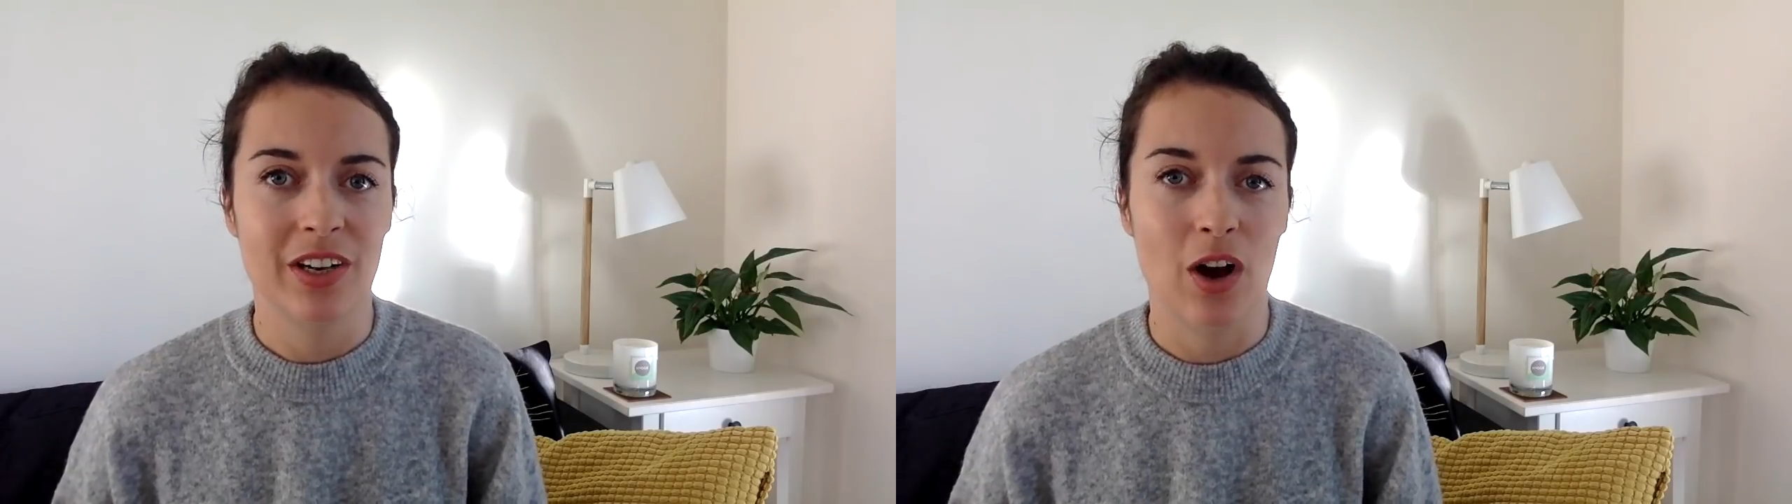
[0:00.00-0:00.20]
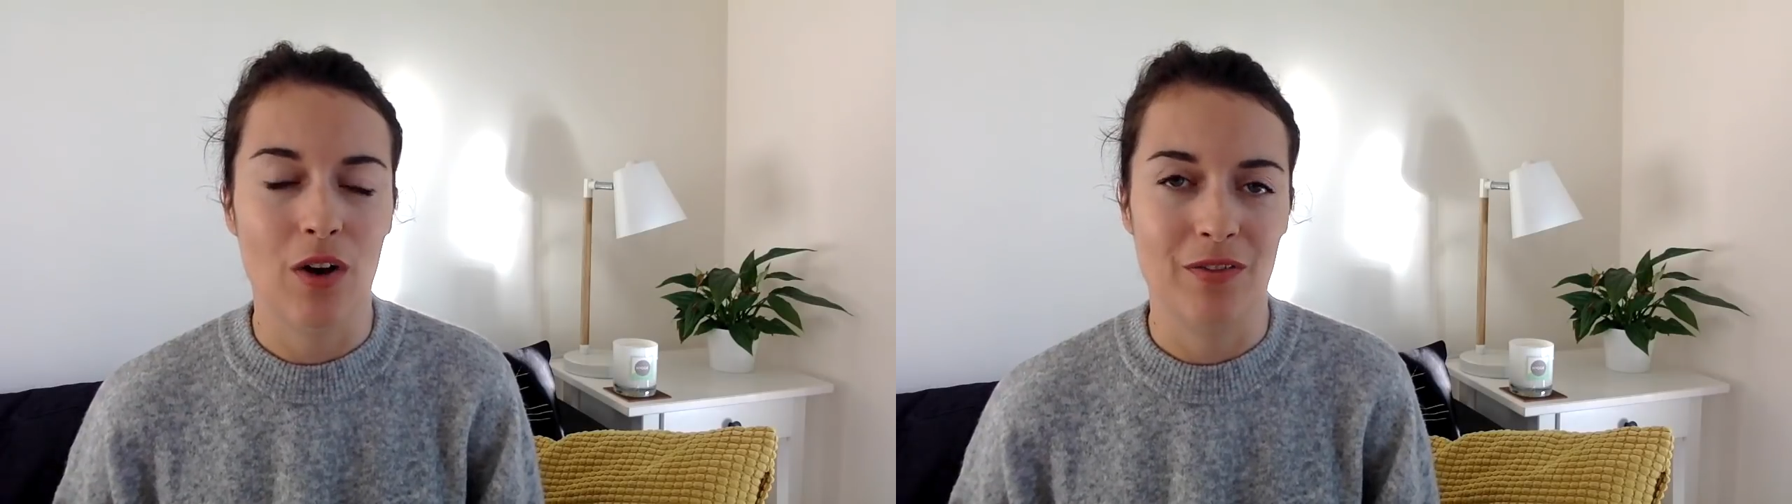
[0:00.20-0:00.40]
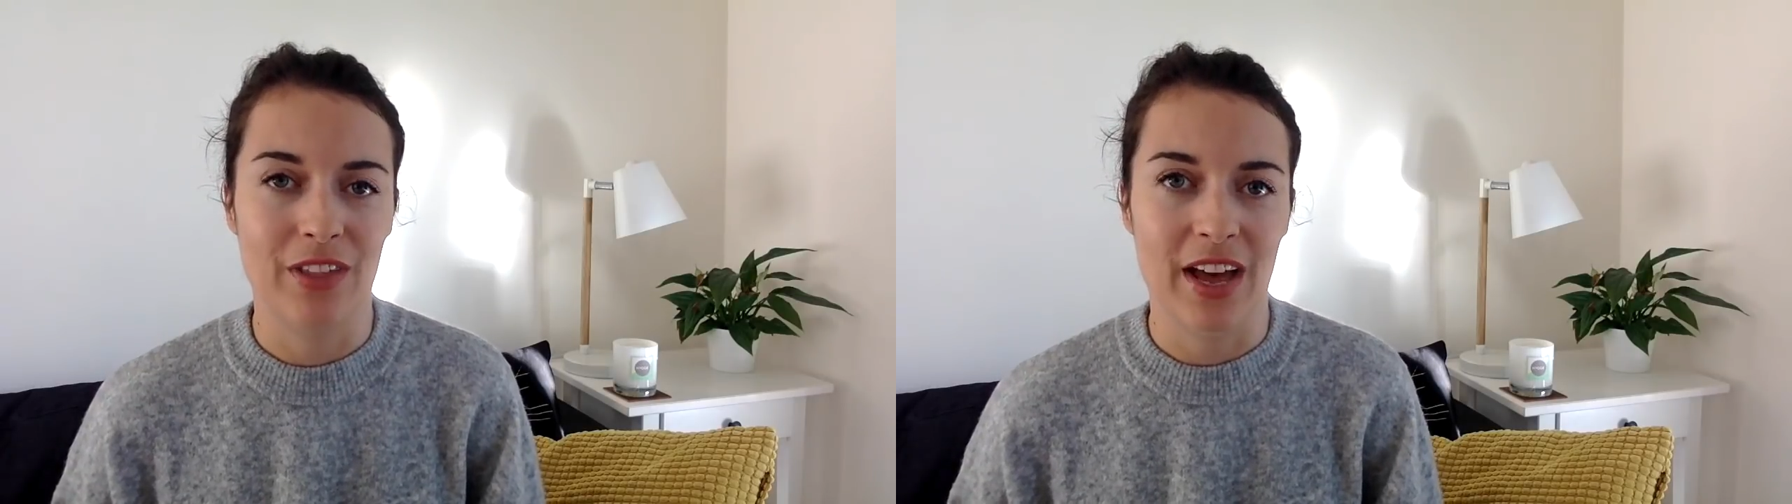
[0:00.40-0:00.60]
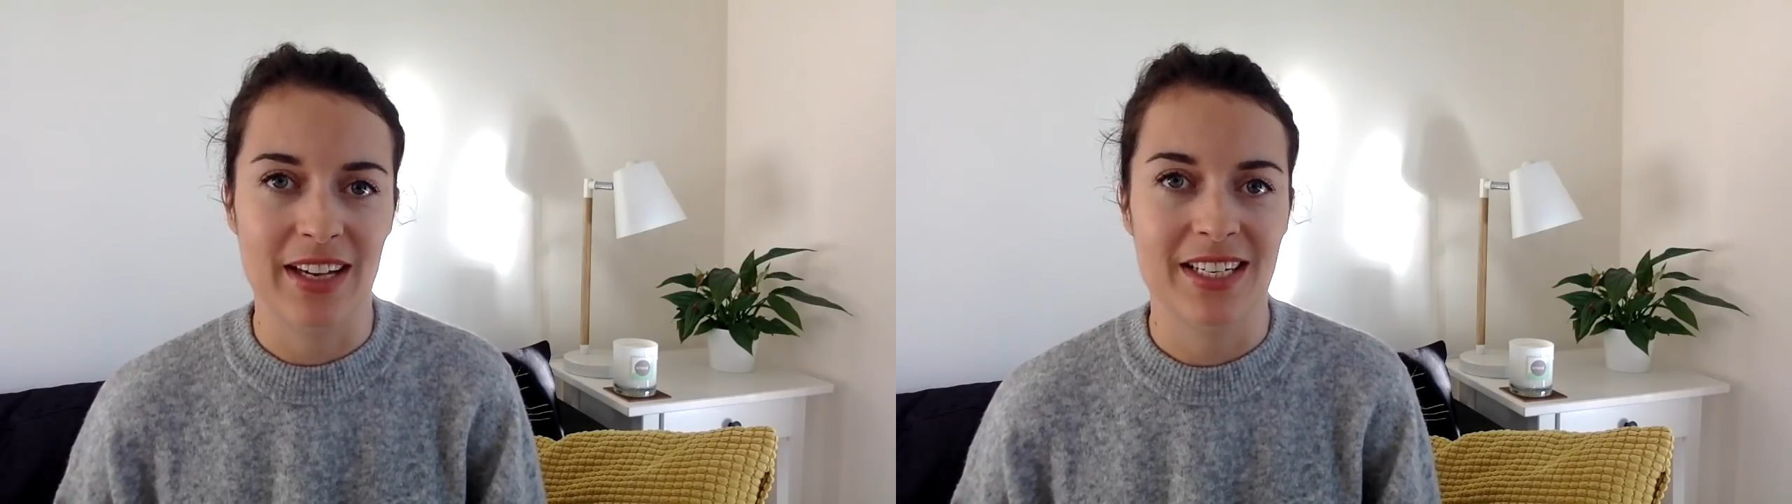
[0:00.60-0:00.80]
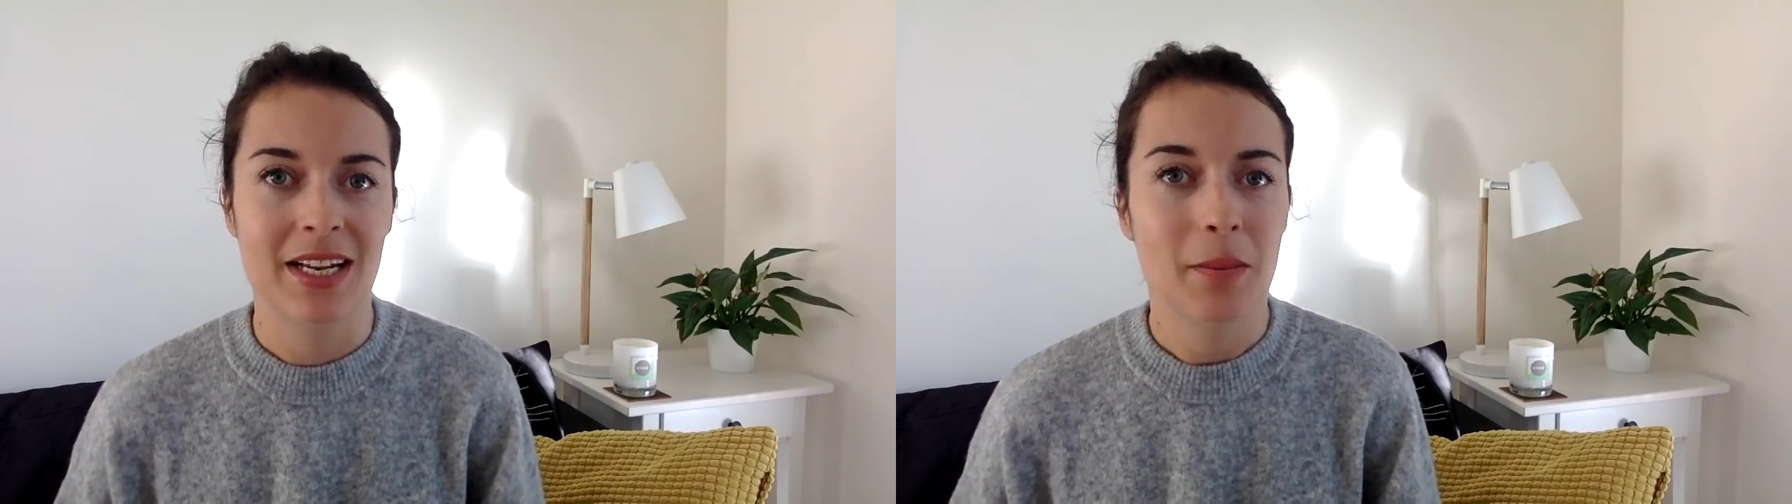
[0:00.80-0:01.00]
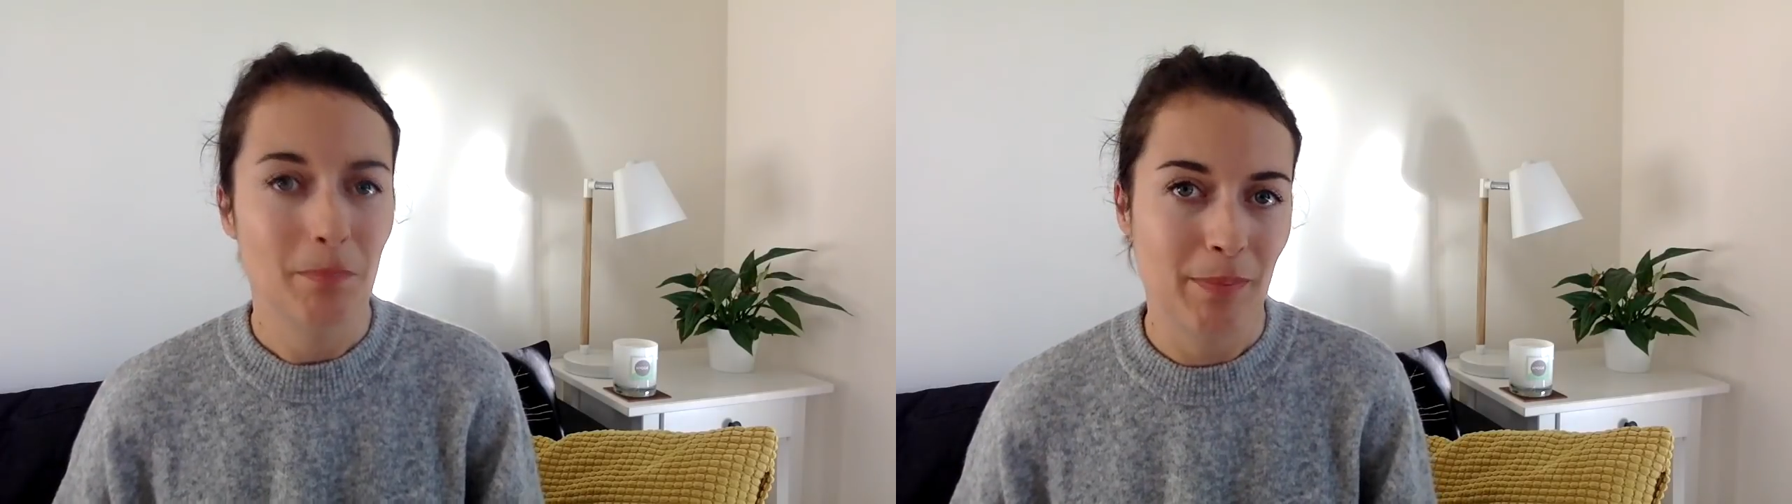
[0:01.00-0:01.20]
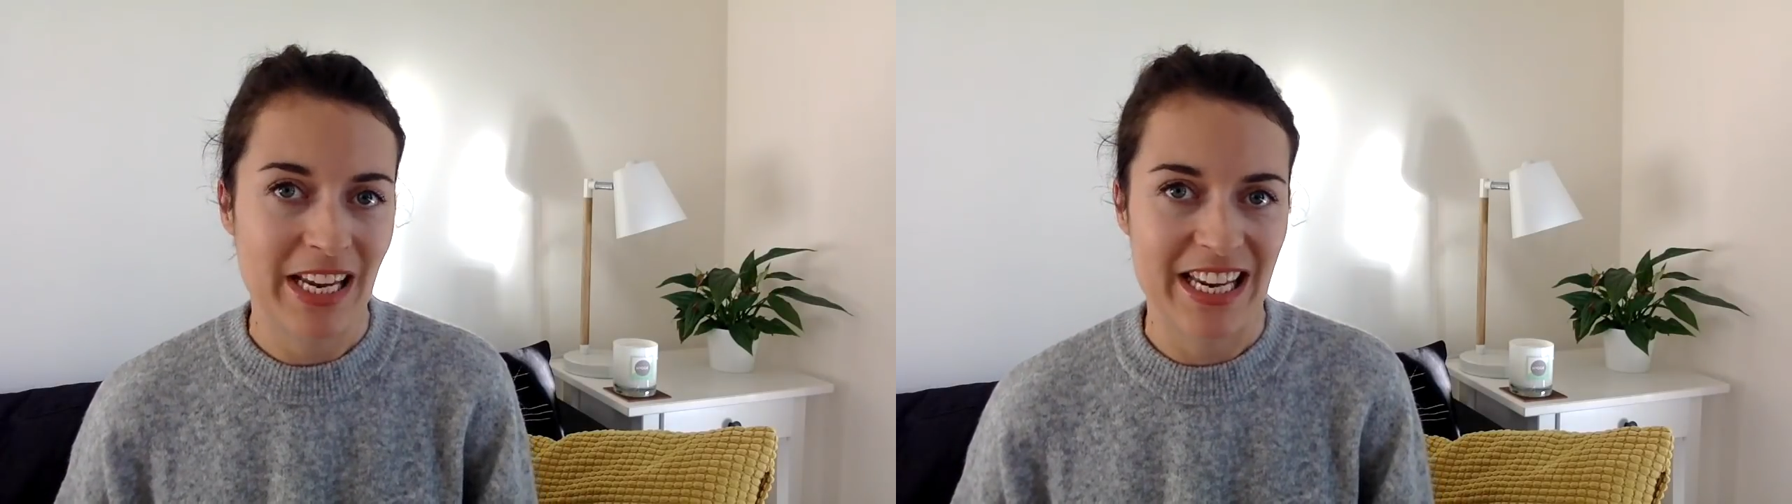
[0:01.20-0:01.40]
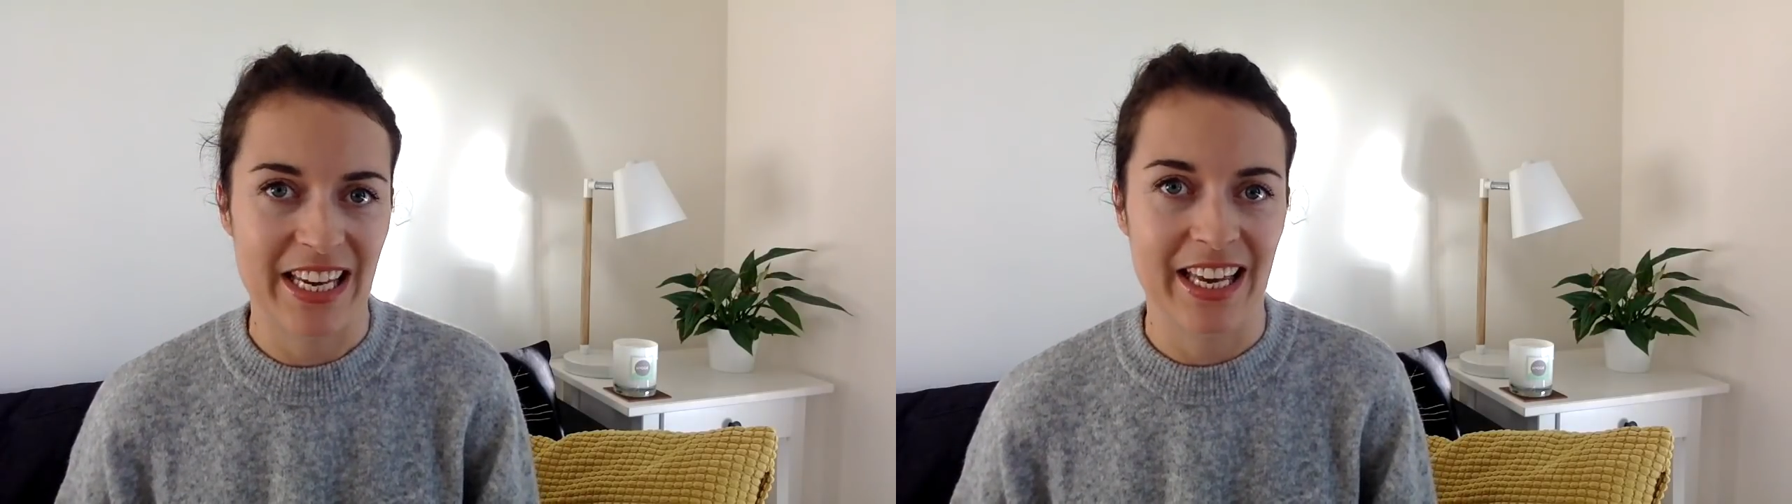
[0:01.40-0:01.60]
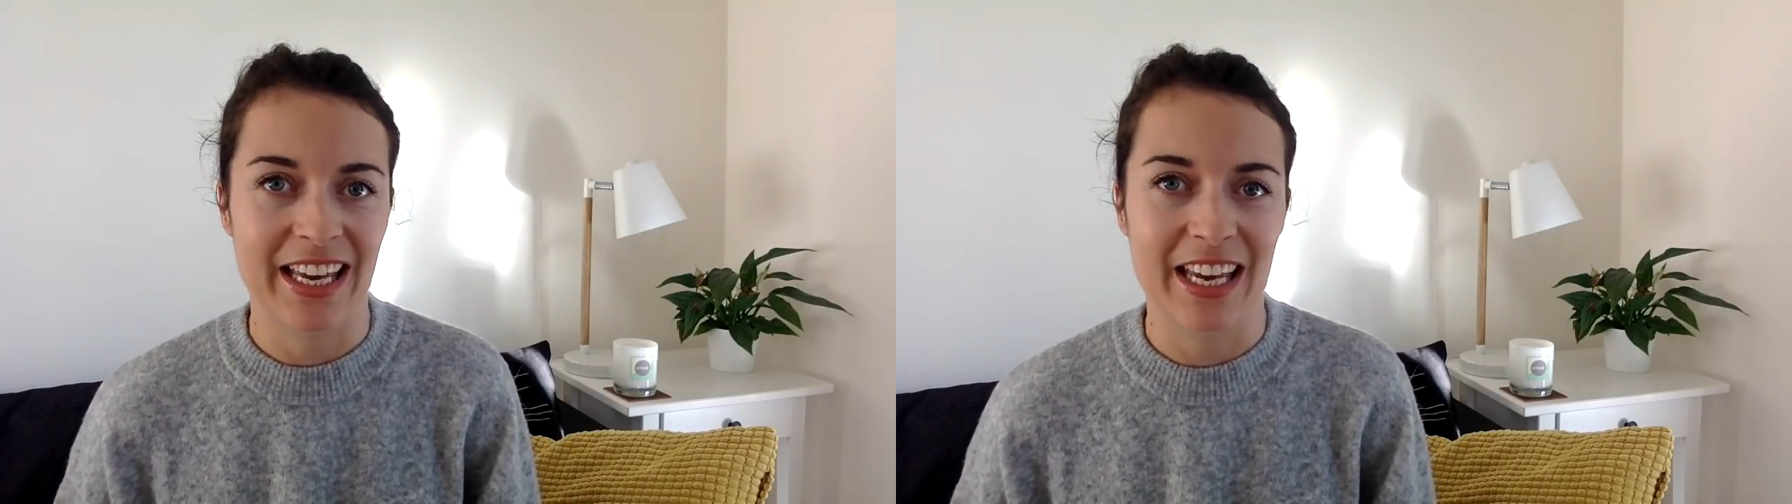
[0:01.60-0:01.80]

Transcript: of that meaning